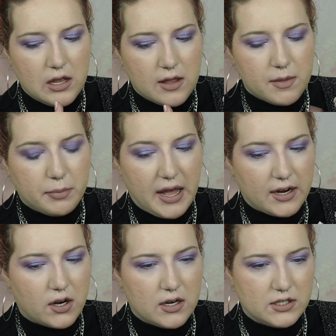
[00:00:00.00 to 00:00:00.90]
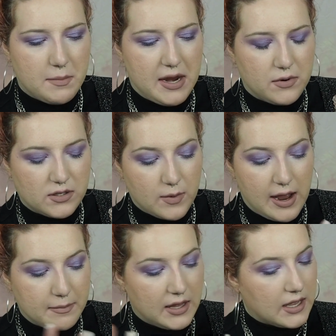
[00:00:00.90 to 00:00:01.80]
blackcurrant is the main reason why
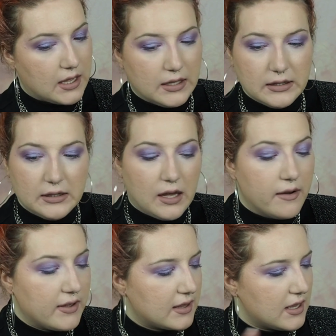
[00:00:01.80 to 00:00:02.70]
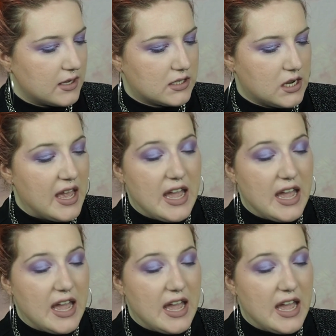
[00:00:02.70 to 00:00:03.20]
I'm like loving this.